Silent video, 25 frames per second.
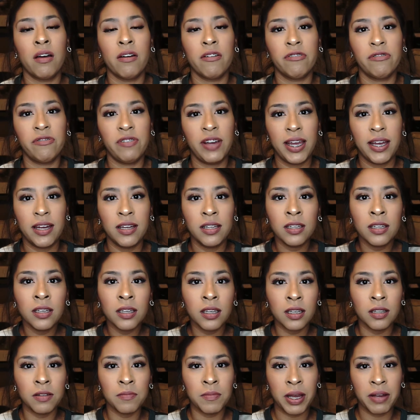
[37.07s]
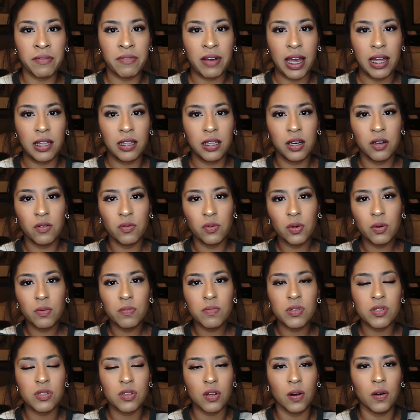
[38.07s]
fan in my vanity
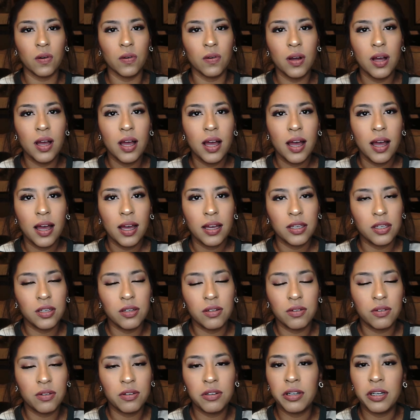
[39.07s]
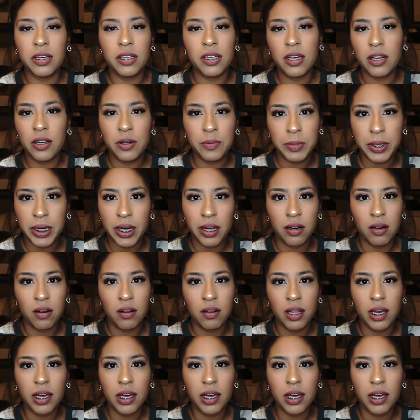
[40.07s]
room, so you couldn't hear me at all.